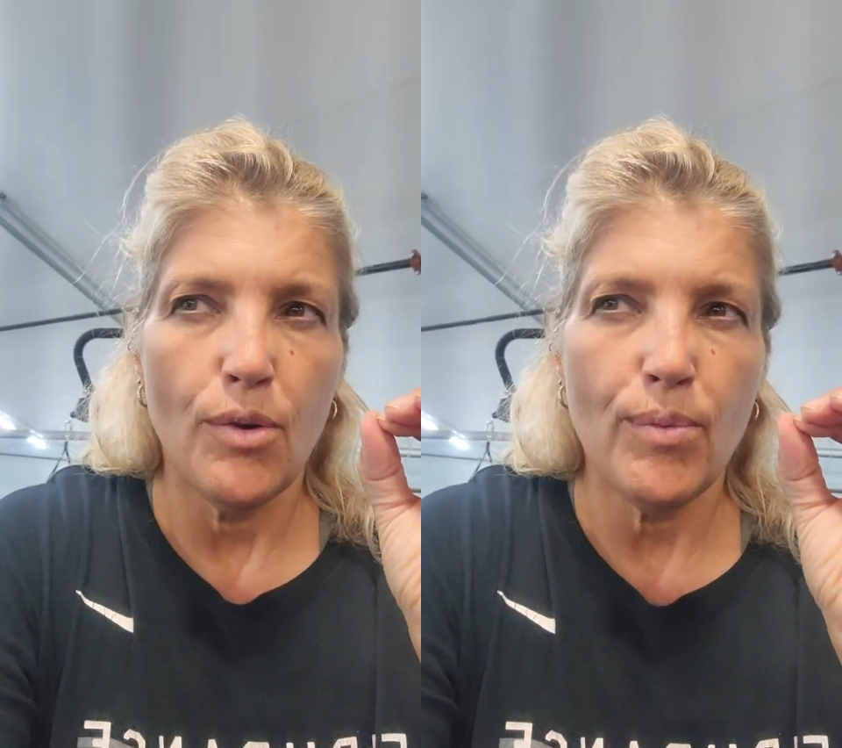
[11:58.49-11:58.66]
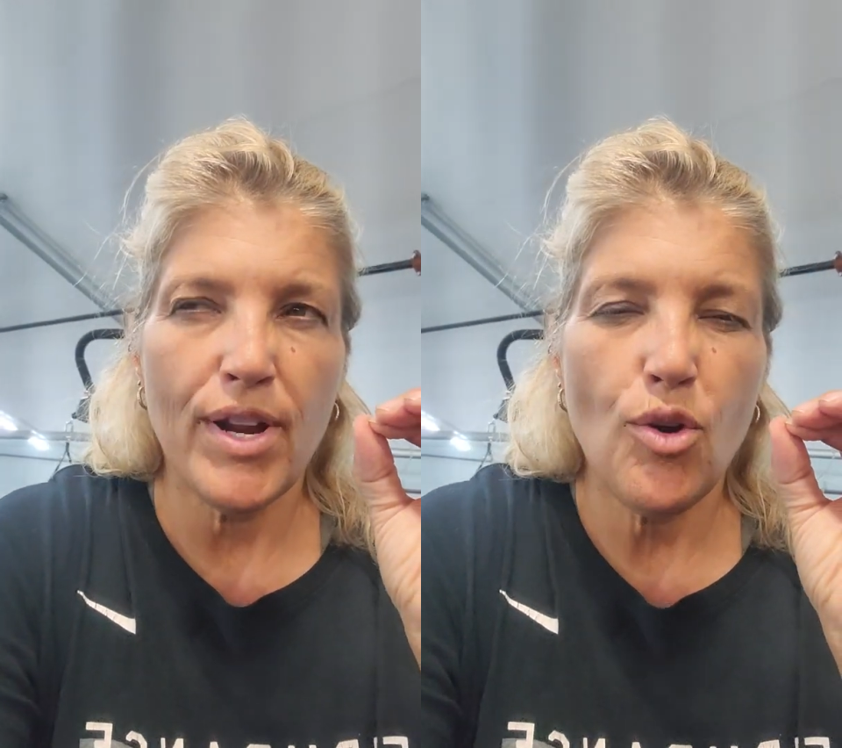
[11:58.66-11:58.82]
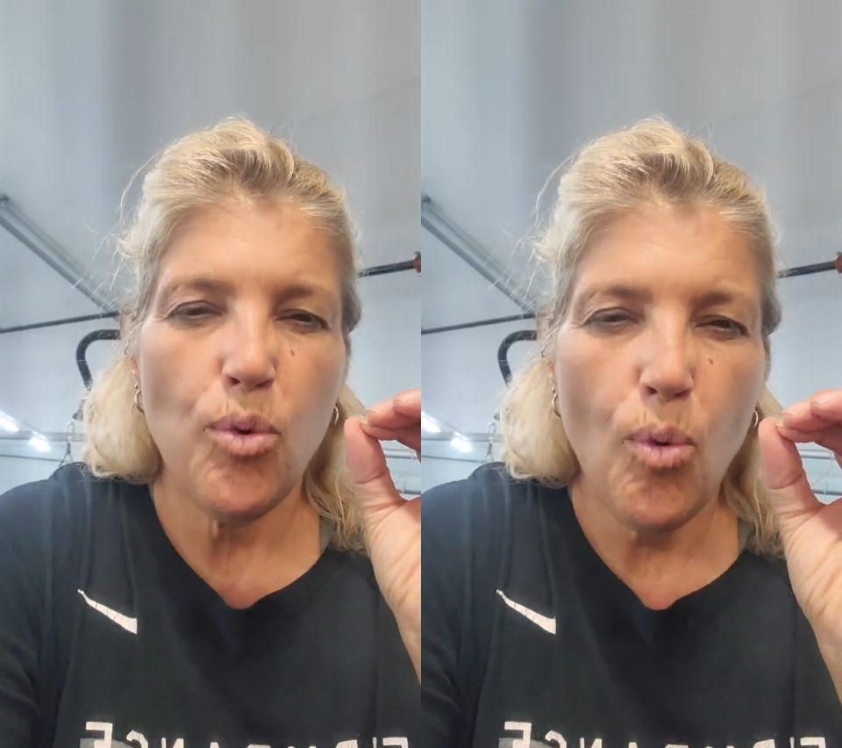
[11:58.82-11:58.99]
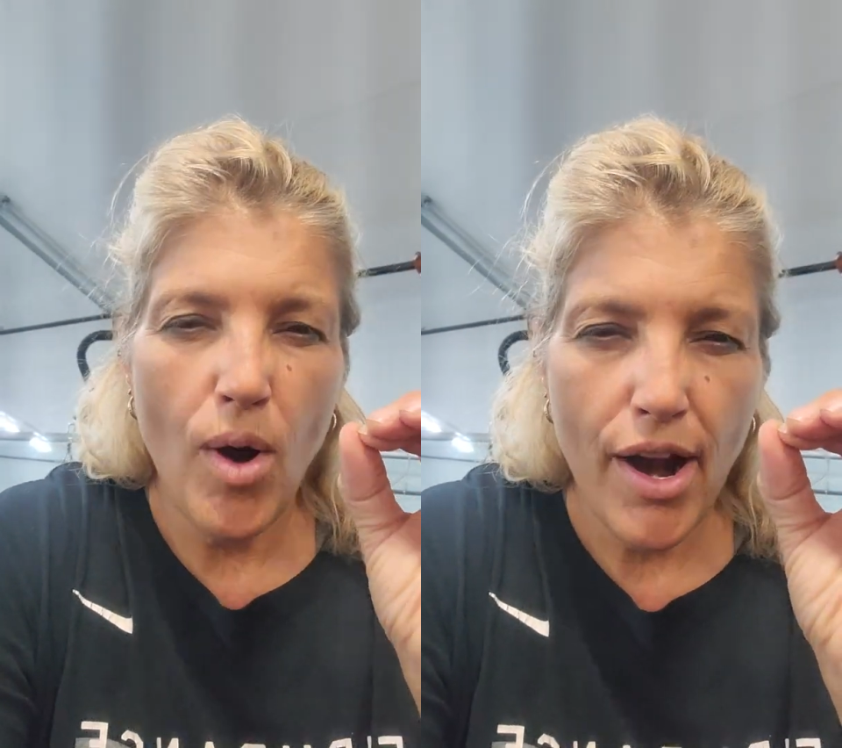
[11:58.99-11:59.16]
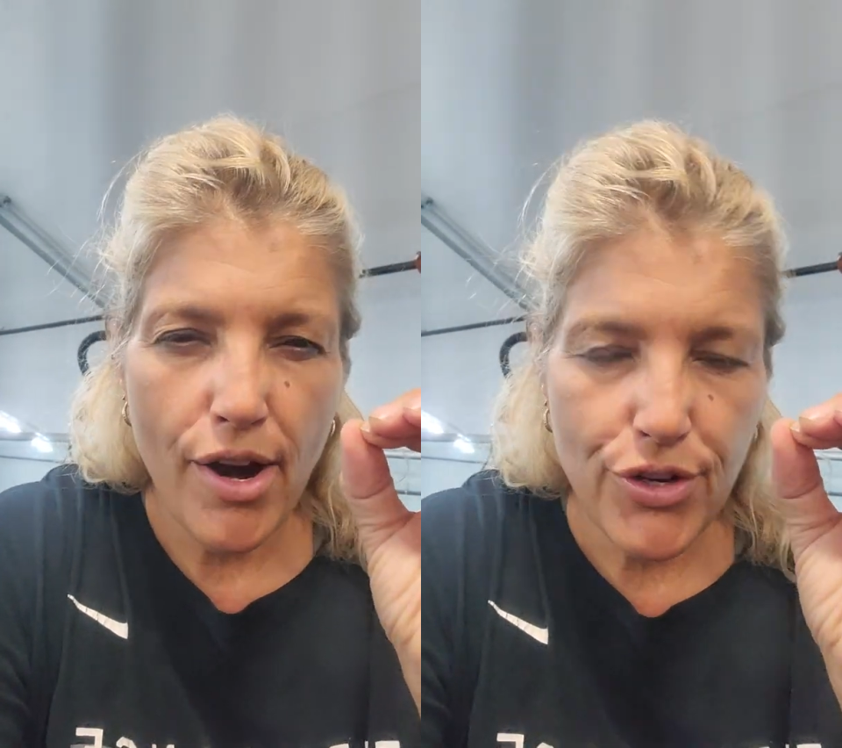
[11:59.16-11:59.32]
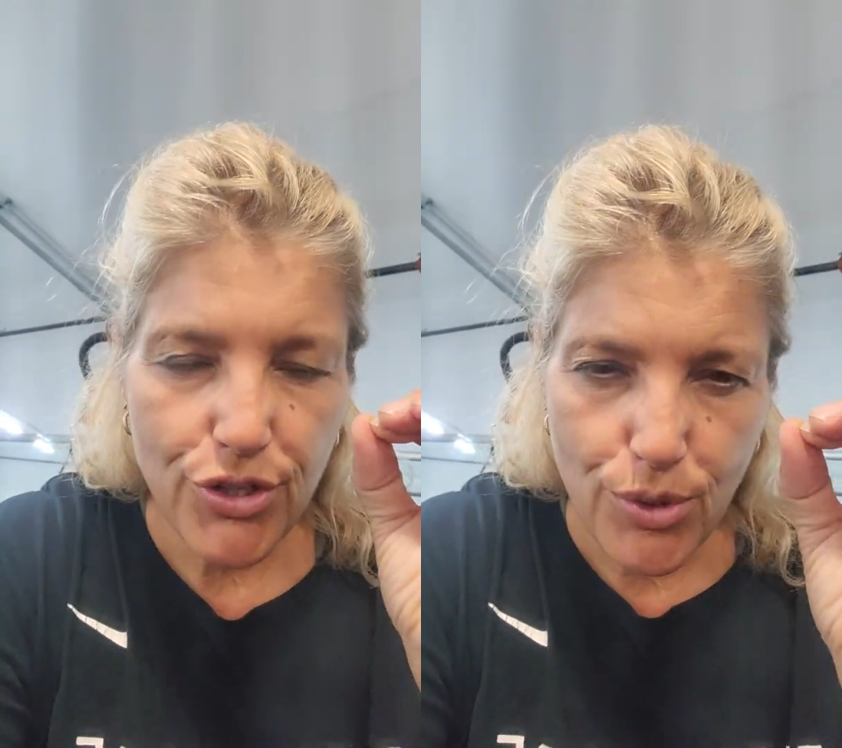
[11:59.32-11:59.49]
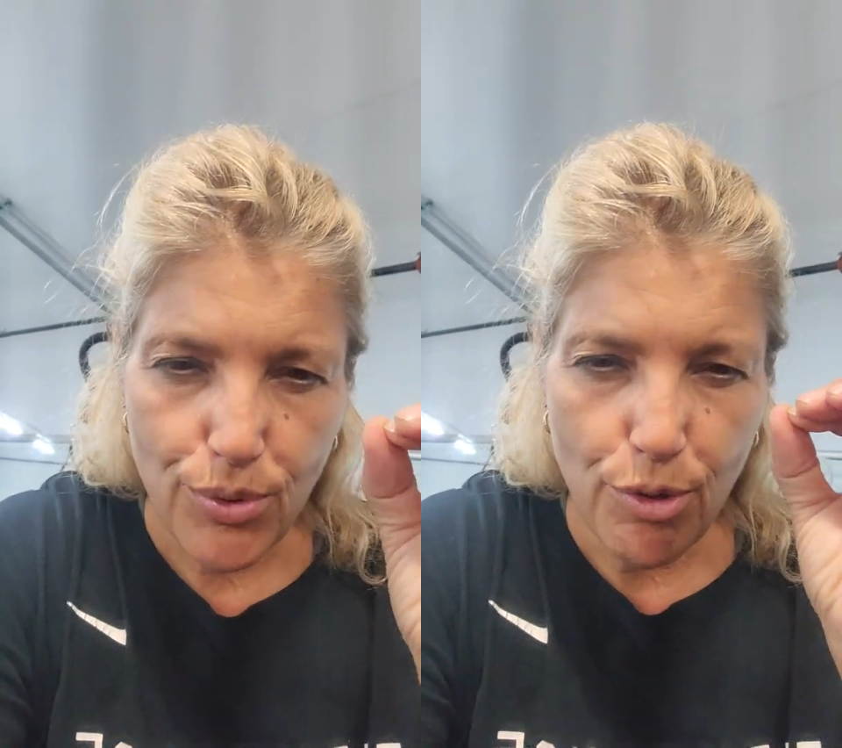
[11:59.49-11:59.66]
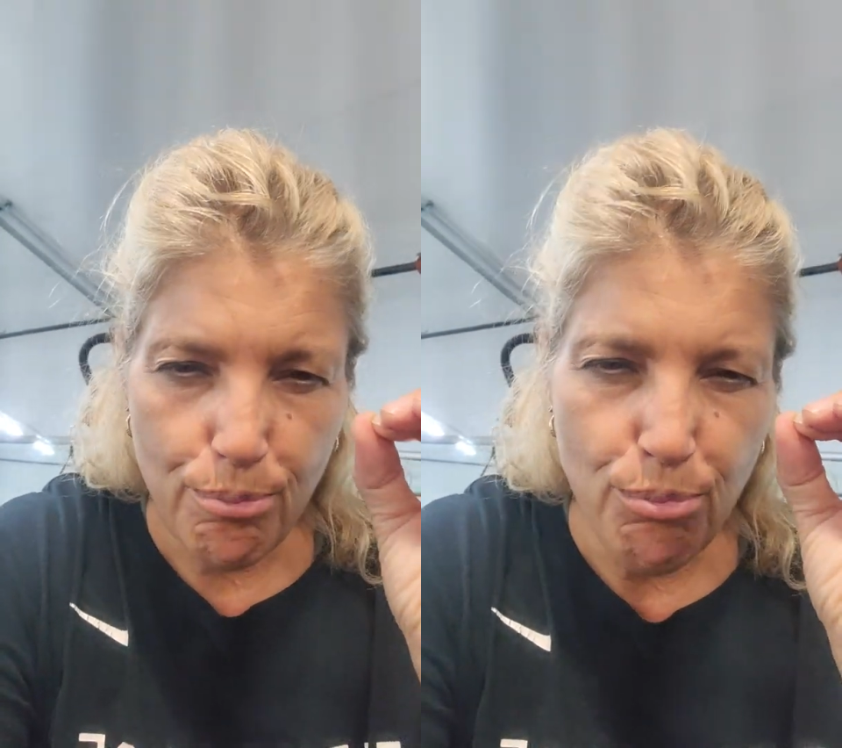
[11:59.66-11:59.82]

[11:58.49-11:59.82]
requires you to